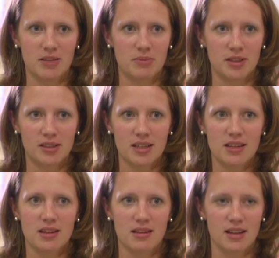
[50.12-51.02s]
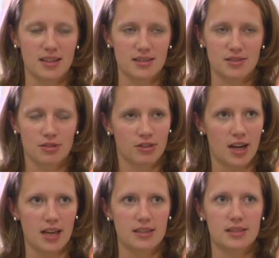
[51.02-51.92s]
ability, then that's
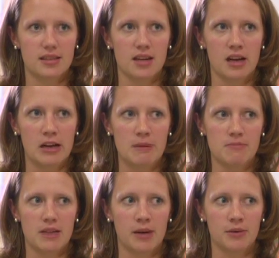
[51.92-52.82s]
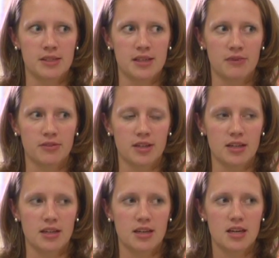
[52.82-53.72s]
great. Um, I would
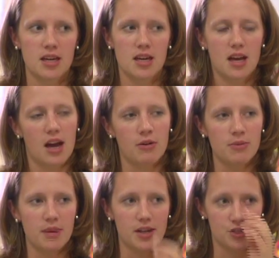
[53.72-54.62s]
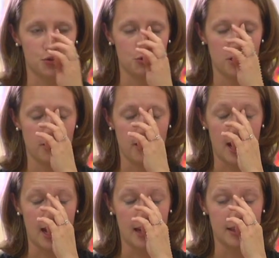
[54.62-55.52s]
definitely I would make sure
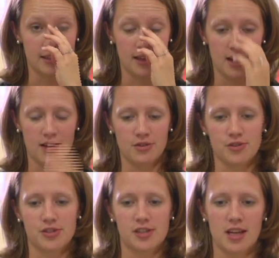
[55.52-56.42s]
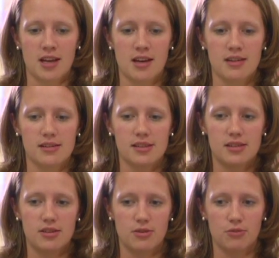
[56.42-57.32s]
that they understand
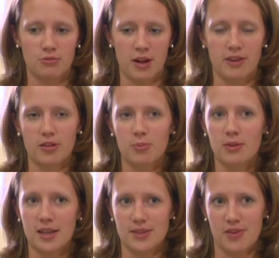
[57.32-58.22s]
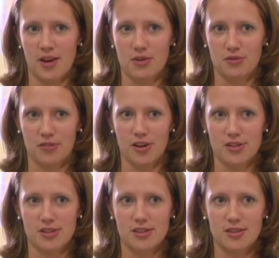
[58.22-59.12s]
regular place value
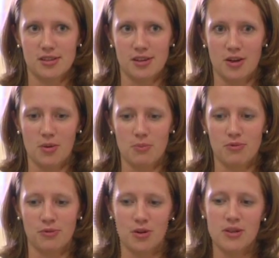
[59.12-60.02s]
first. You know, before